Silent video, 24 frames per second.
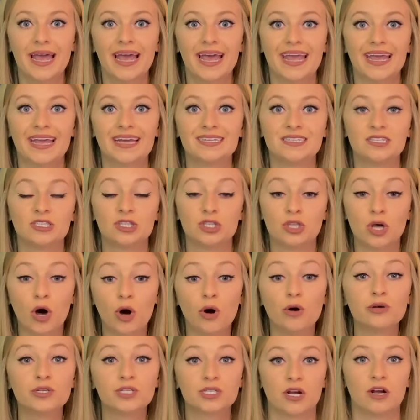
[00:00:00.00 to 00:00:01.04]
And
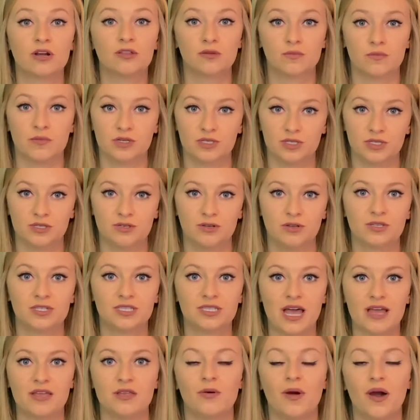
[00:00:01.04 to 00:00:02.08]
those are the muscles
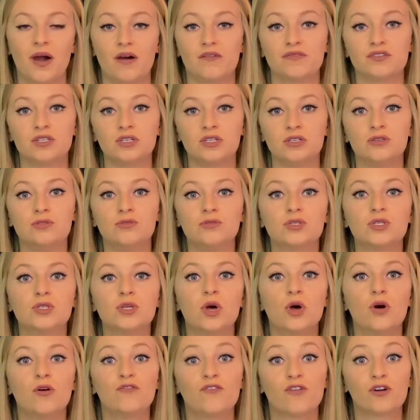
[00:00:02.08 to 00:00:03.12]
that you have to use
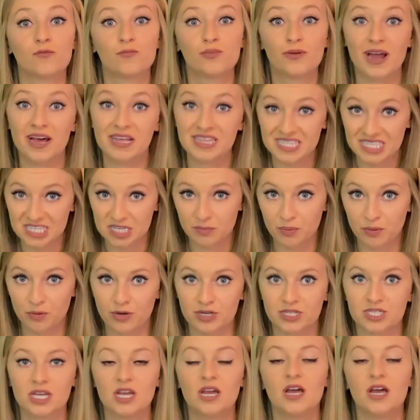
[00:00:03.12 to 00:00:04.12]
for breath support.